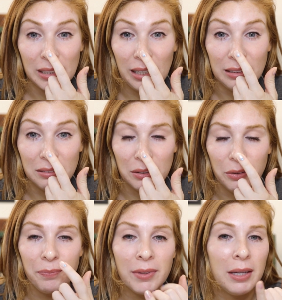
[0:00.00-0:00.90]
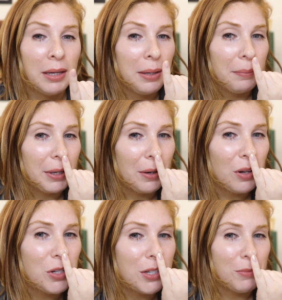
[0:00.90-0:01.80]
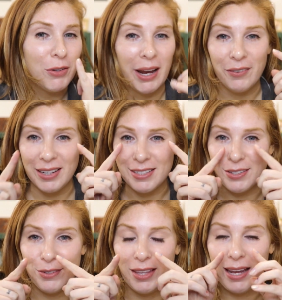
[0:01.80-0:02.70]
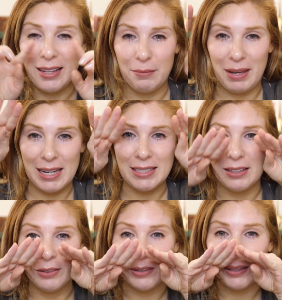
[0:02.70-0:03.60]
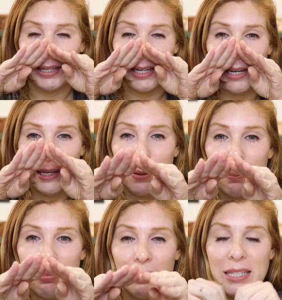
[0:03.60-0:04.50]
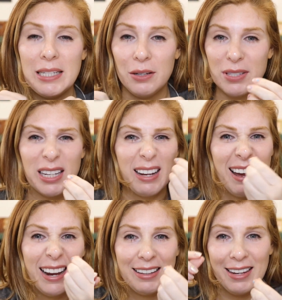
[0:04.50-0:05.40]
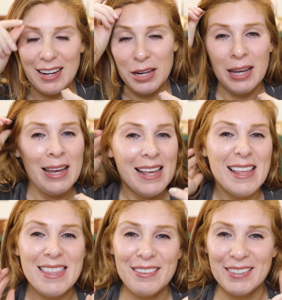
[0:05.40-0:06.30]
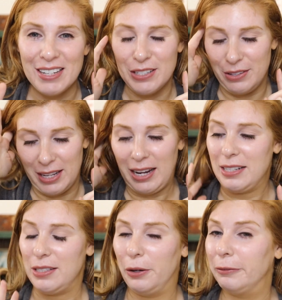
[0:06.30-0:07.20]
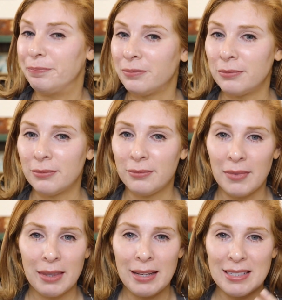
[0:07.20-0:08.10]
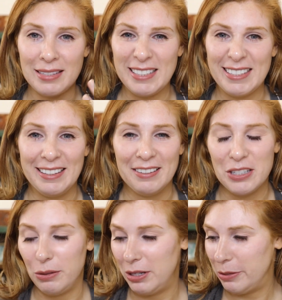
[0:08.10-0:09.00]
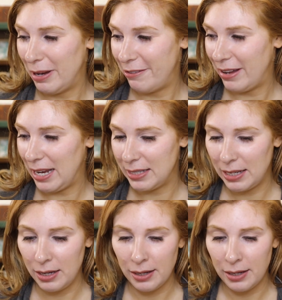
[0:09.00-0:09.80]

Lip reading: I don't know, but you know how some drag queens do that and it makes it look like a pointy nose, like a highlight? I think I'm gonna do that, so that's gonna stay there till we do my face.